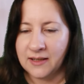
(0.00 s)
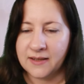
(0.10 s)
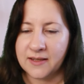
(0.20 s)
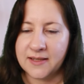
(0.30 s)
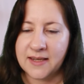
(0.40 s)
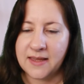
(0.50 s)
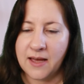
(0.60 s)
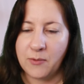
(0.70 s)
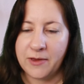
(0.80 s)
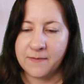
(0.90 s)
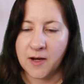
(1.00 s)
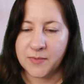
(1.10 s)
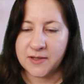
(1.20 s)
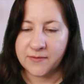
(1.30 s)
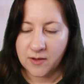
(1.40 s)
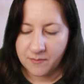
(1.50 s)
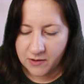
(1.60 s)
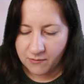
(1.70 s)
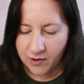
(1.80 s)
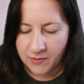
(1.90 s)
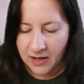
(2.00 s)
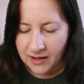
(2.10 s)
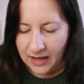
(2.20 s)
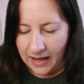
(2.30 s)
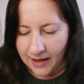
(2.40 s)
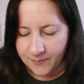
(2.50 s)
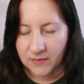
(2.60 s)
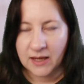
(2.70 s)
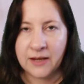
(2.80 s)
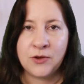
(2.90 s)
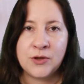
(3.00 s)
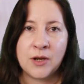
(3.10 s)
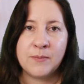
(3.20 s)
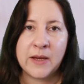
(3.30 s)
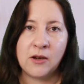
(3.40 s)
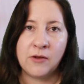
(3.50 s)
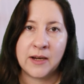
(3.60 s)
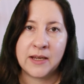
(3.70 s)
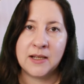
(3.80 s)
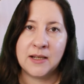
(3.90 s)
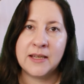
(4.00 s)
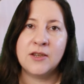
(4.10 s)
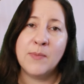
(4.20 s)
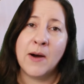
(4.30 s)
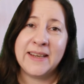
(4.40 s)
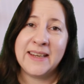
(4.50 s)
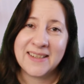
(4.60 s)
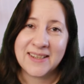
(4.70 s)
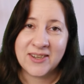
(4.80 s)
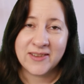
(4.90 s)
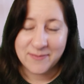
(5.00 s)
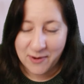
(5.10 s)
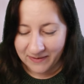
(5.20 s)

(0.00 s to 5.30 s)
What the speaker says: You can see there where the fibres have come through. If you don't peel off regularly, you might need to cut them off